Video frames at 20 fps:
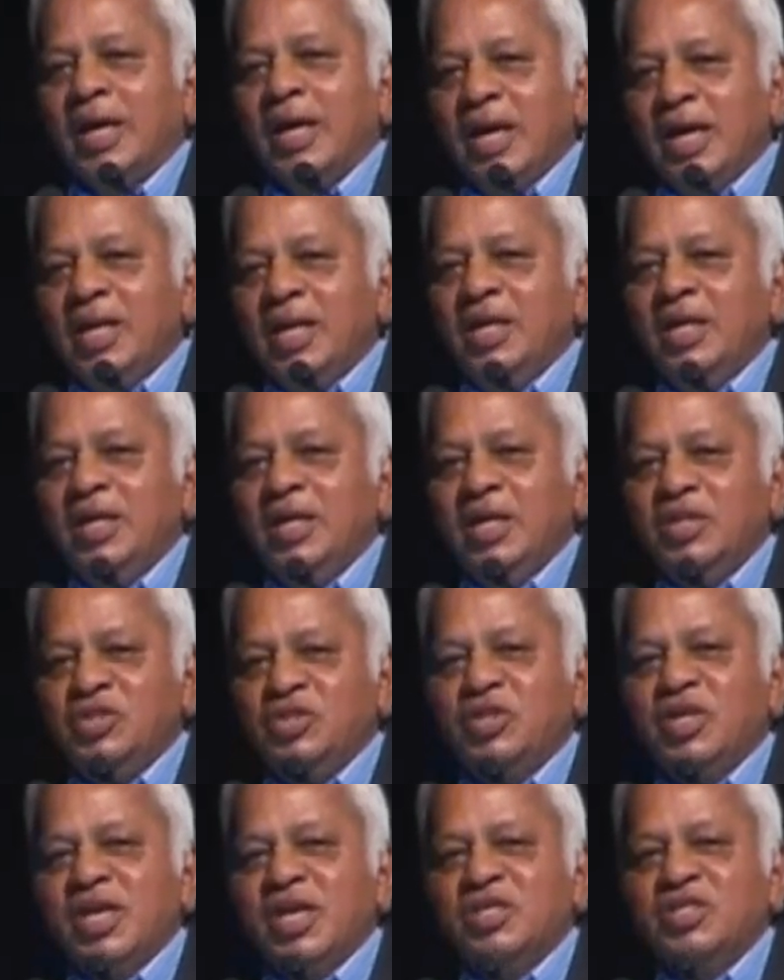Any
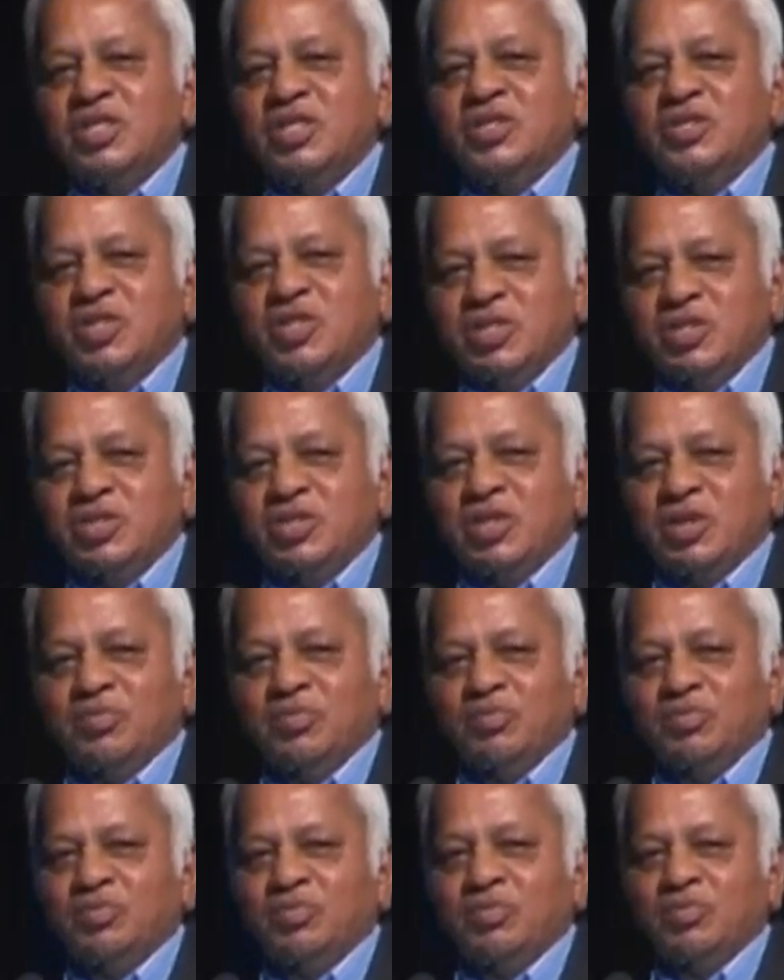education system,
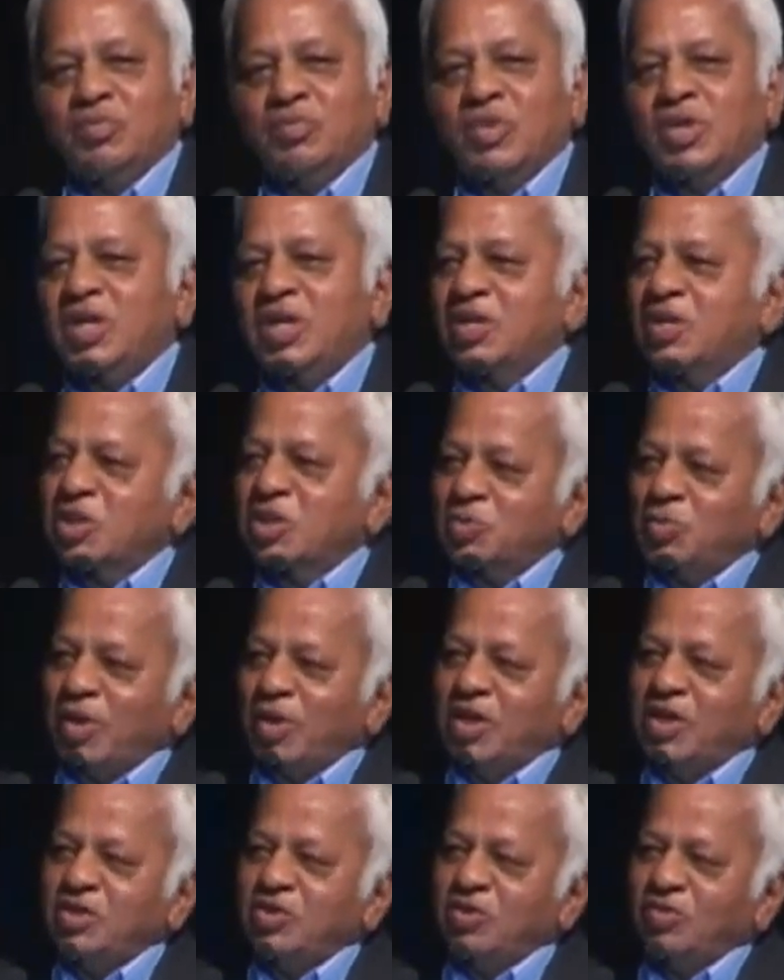
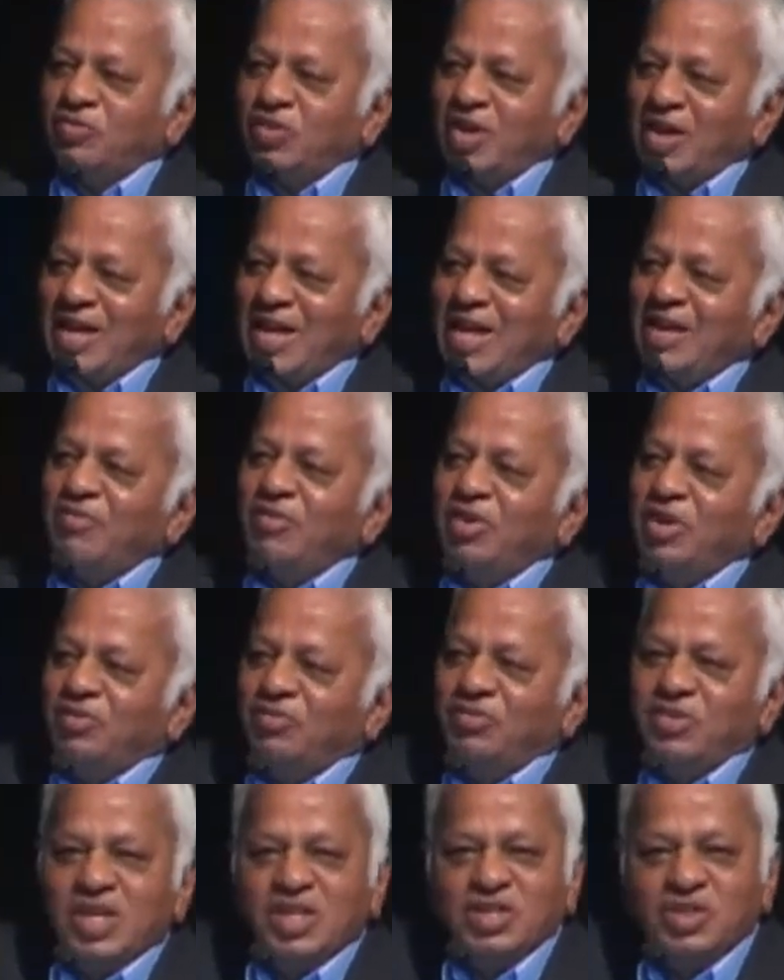irrespective of the level
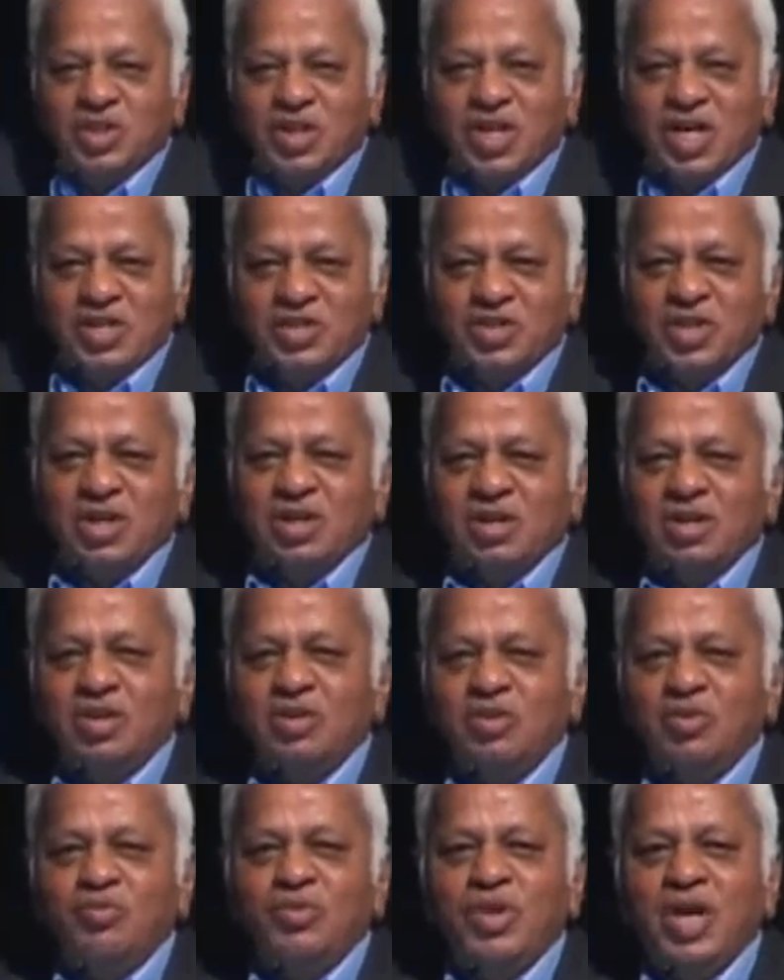of the education,
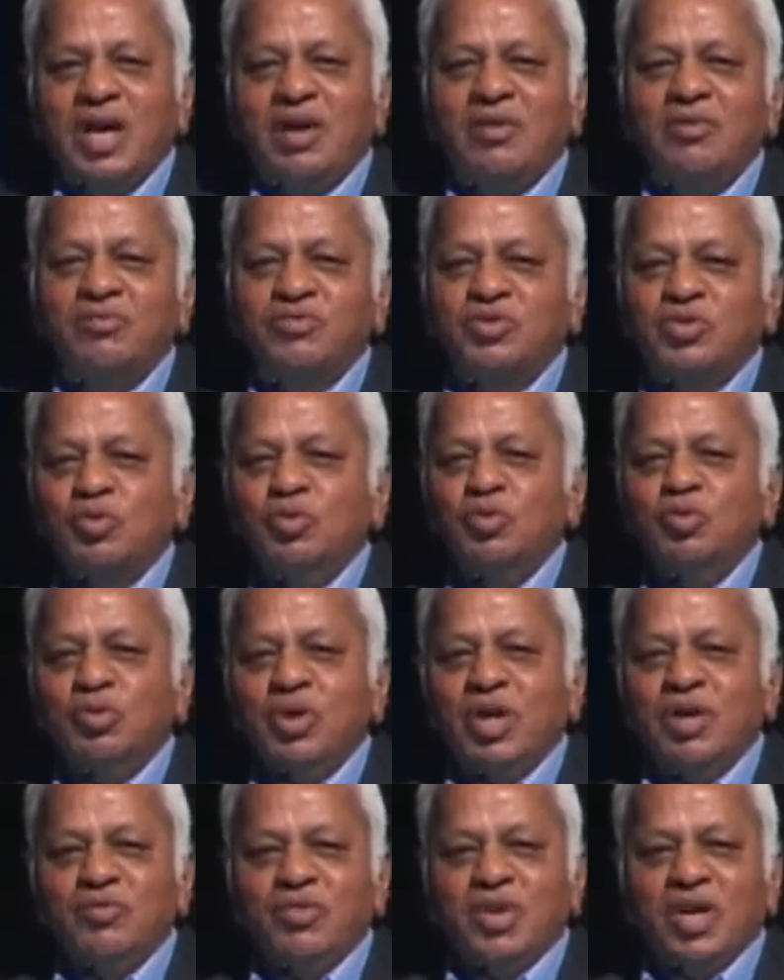we have
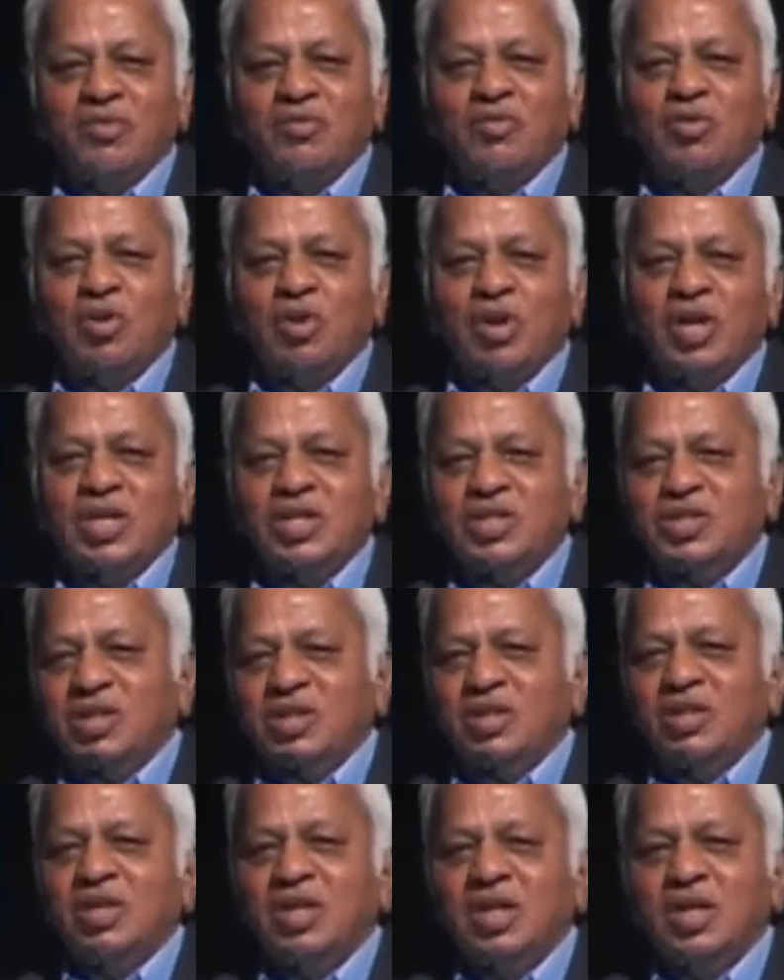school and we have college
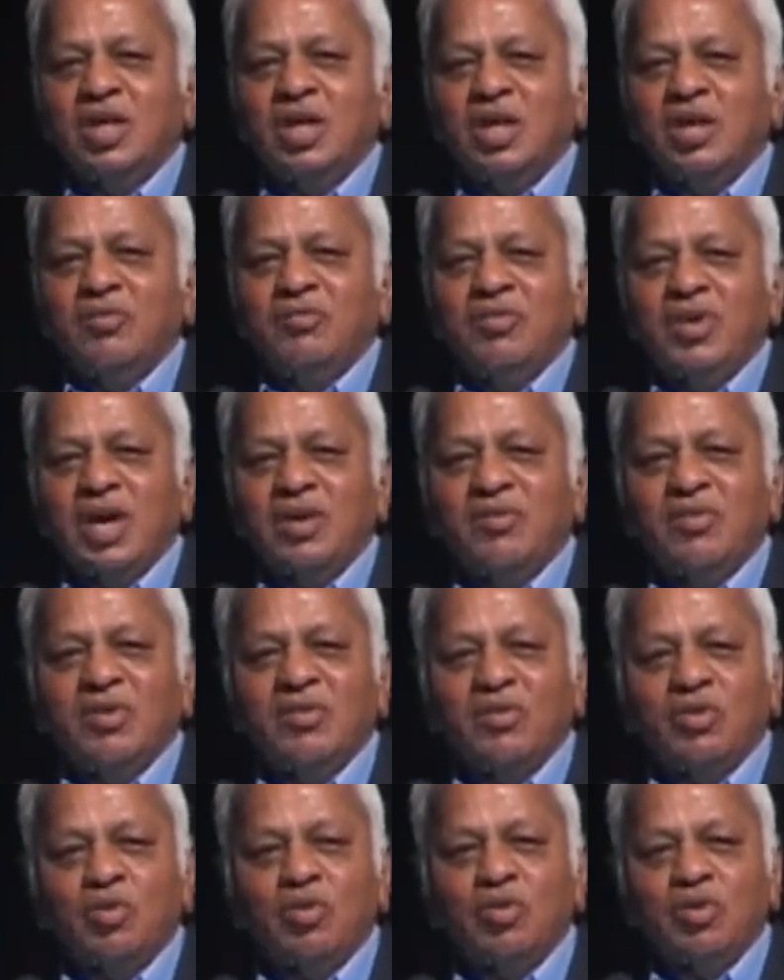and we have
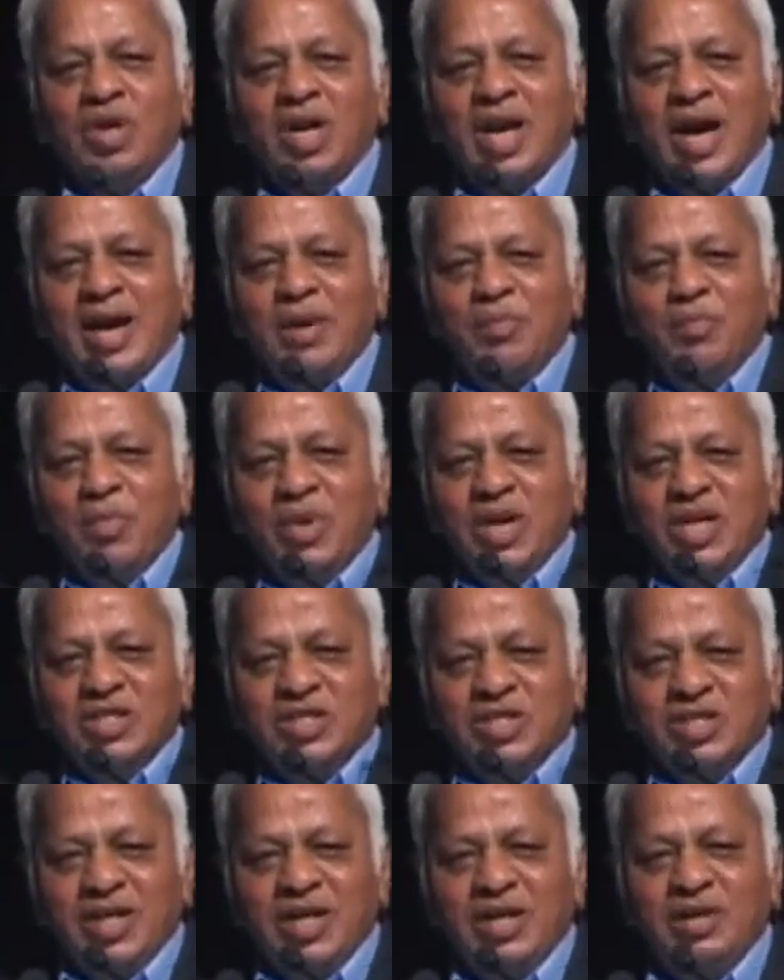our own
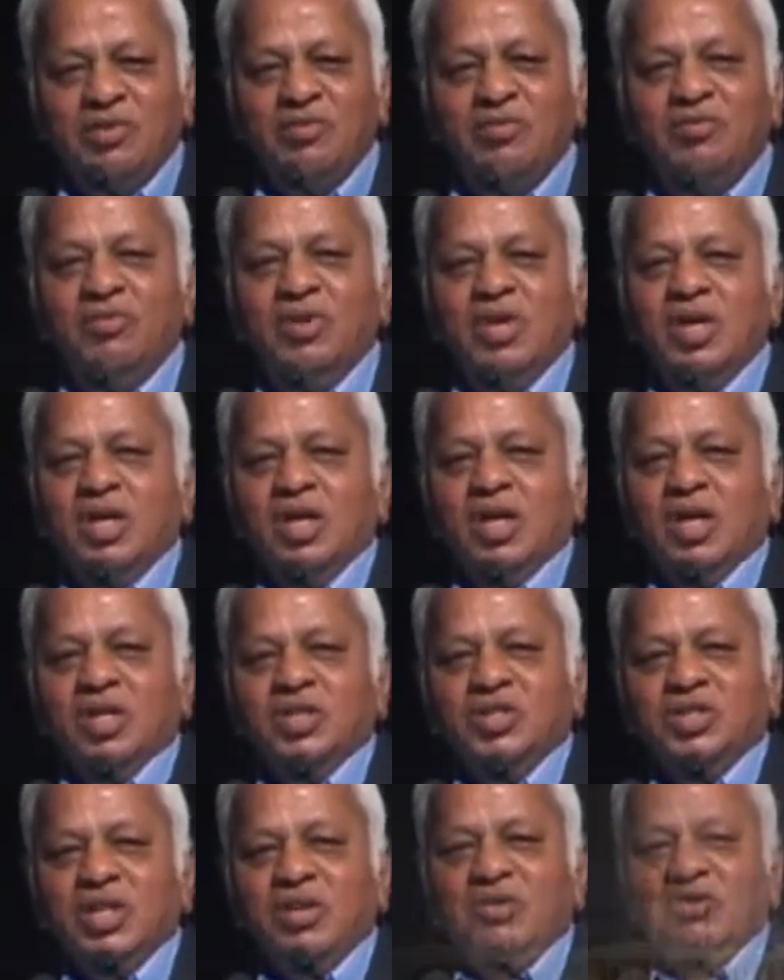administrative,
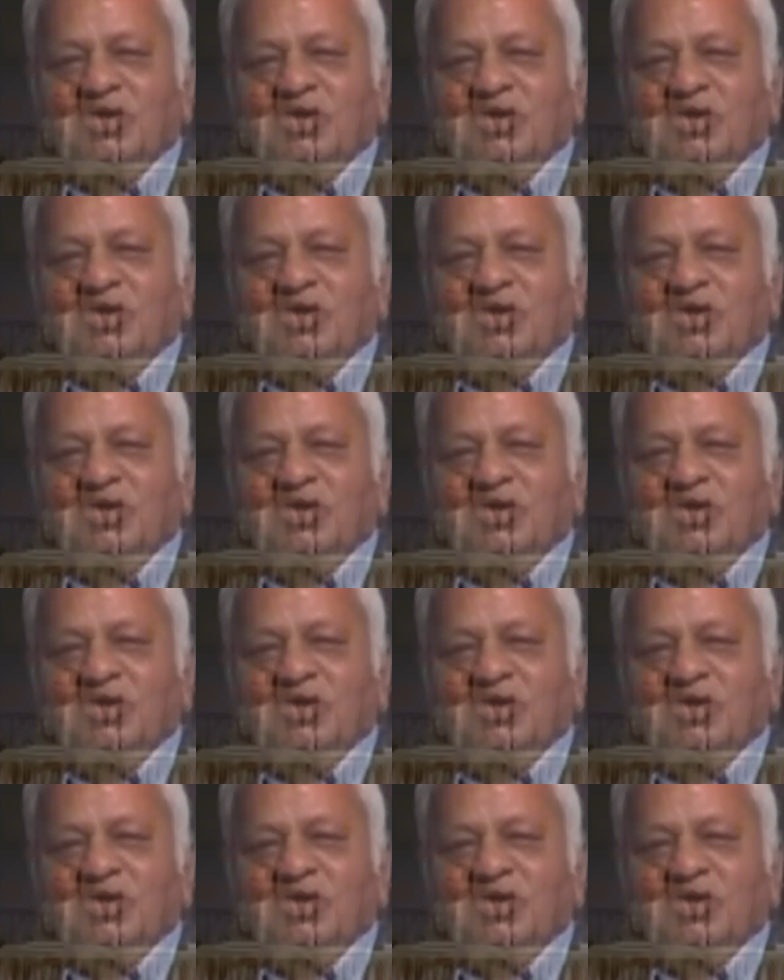shall